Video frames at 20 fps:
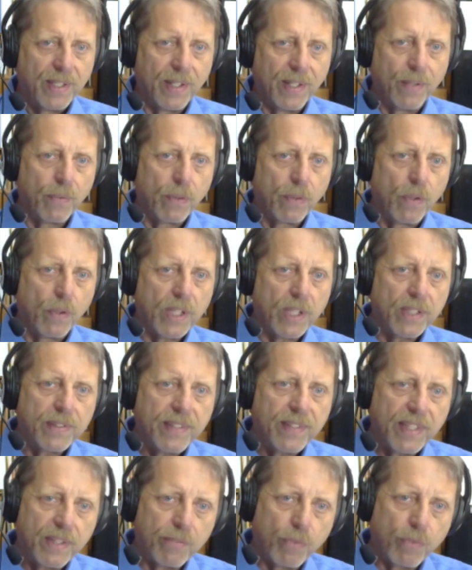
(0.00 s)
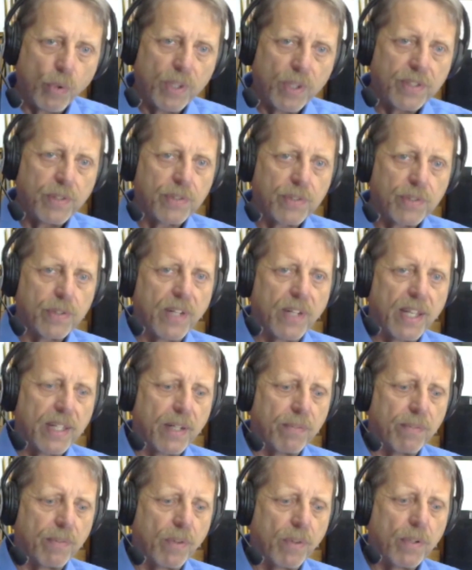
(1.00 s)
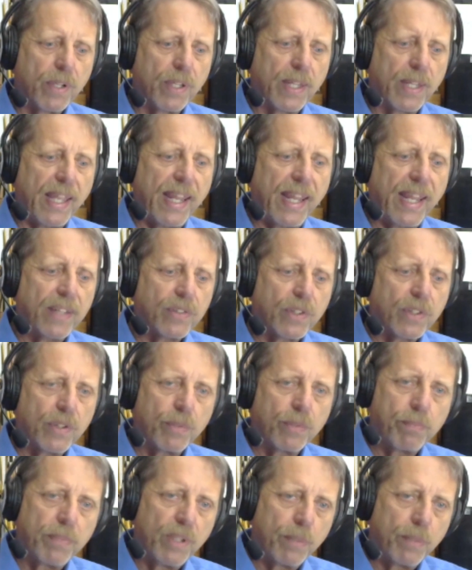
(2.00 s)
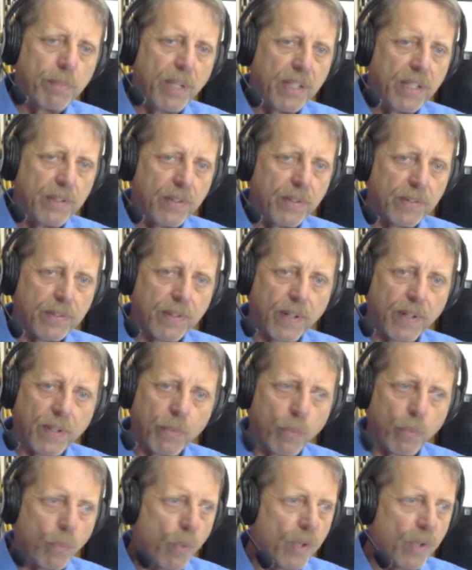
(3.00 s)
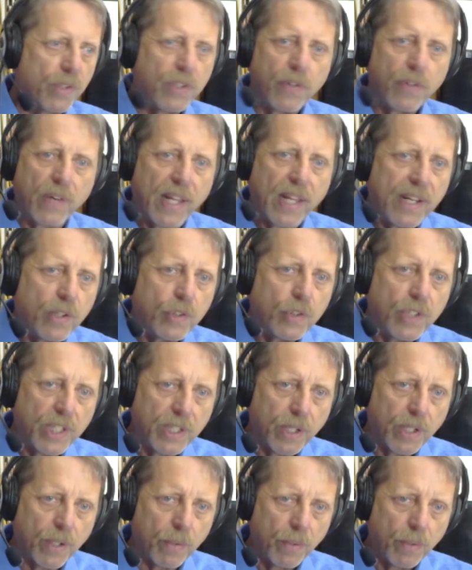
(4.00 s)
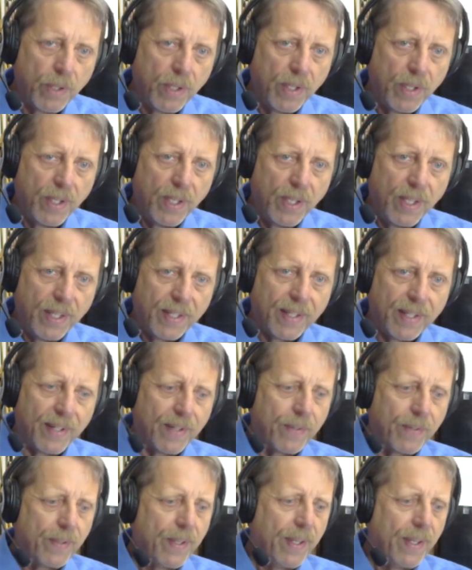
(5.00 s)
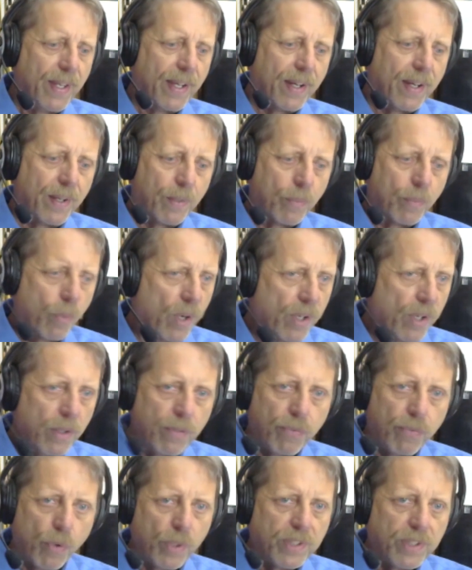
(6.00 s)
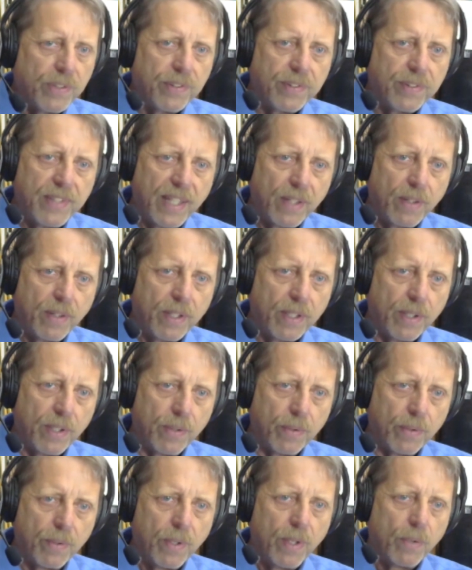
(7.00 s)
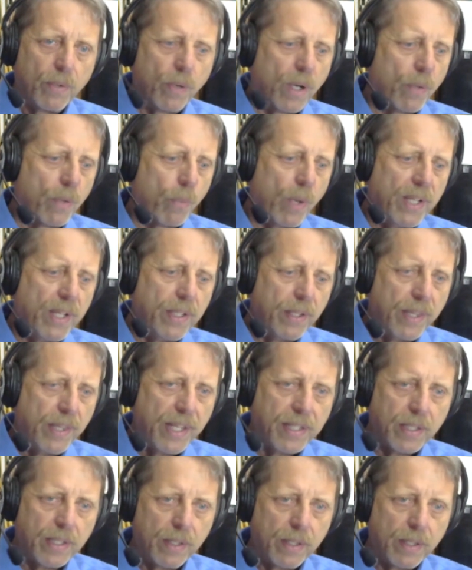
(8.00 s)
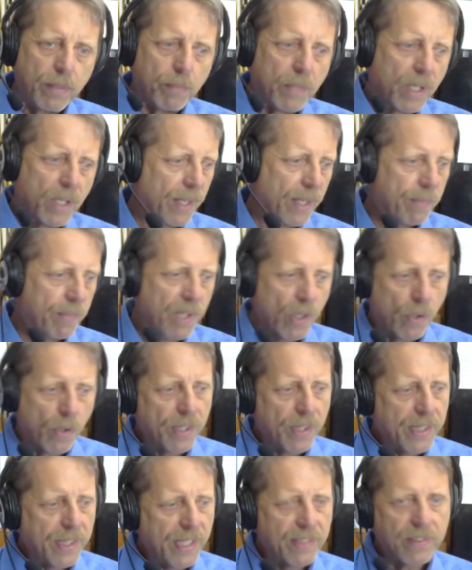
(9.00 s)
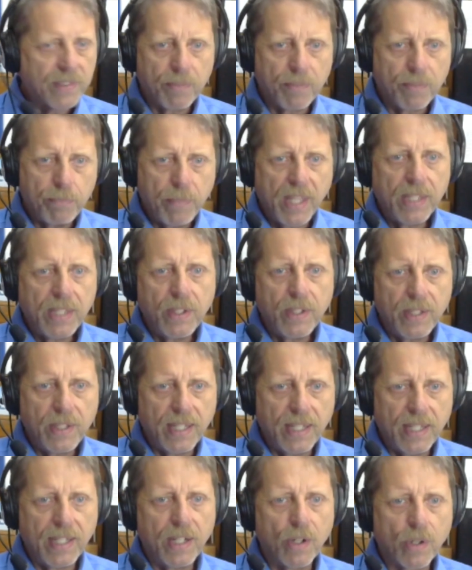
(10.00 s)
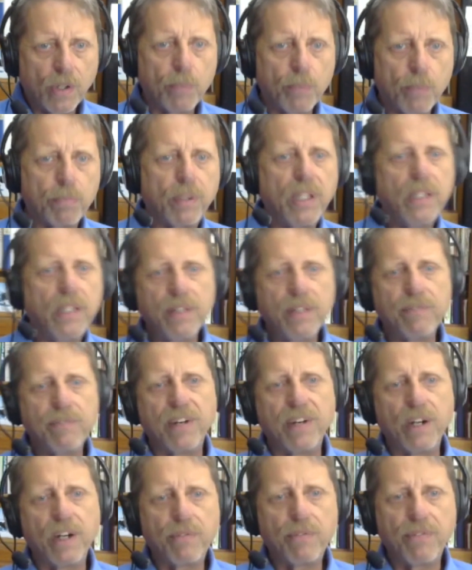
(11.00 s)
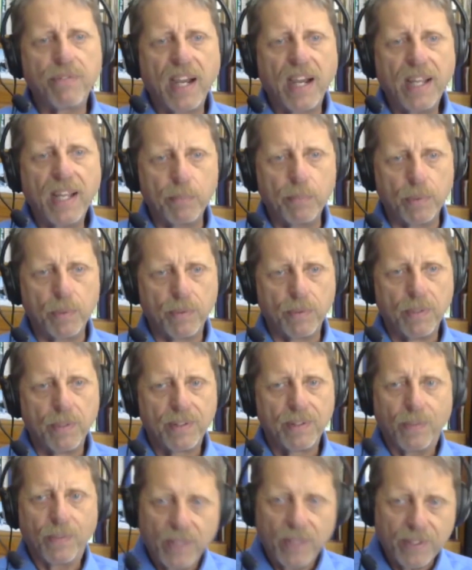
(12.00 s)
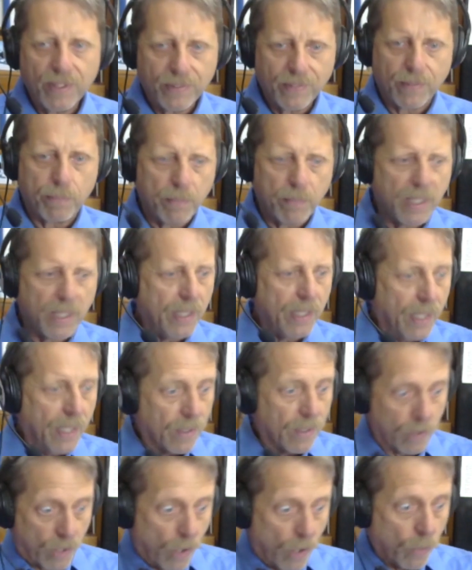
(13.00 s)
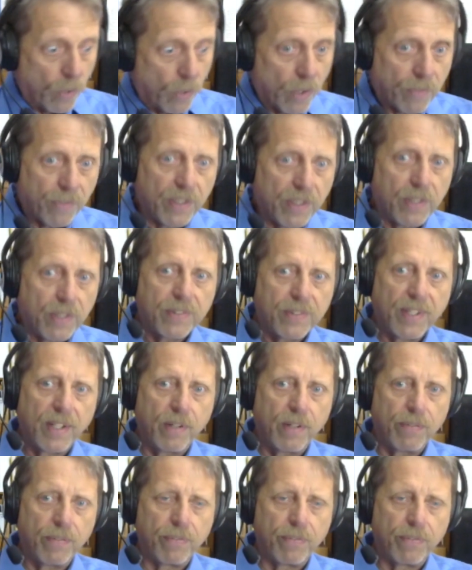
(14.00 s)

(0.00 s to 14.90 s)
Look and see the voices are negative. Ask your patients, where's your energy go? What are the voices telling you? When do they come? I mean, all the things I've mentioned in here are completely verifiable. Don't listen to me. Go look for yourself.